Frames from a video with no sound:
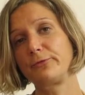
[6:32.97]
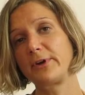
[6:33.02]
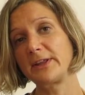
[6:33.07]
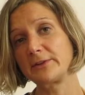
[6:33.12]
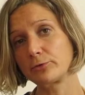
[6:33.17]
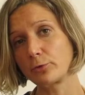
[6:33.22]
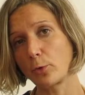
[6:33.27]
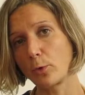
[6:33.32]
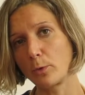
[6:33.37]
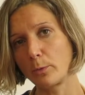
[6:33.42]

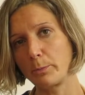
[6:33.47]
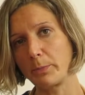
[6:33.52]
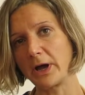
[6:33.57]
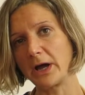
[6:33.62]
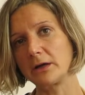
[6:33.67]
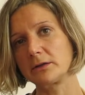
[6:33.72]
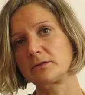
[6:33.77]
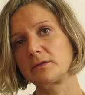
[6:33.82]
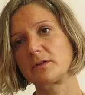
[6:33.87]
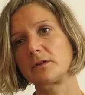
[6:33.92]
ventral
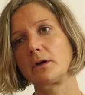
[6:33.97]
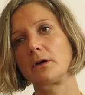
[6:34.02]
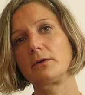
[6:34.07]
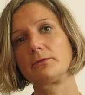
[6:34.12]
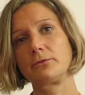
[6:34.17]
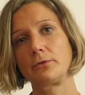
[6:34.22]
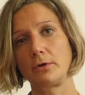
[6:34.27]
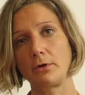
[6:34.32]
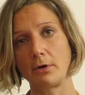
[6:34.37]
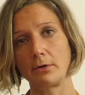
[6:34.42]
part
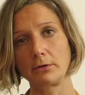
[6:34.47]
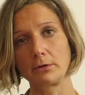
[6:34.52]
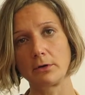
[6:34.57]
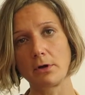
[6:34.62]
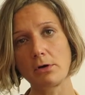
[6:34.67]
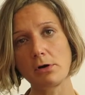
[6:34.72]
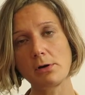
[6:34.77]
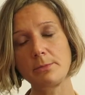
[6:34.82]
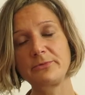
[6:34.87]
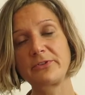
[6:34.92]
of the lung
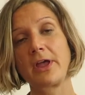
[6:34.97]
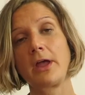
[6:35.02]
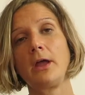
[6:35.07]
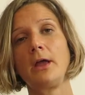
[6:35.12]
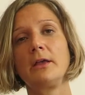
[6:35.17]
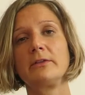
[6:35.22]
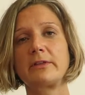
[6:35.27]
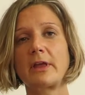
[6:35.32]
lobes,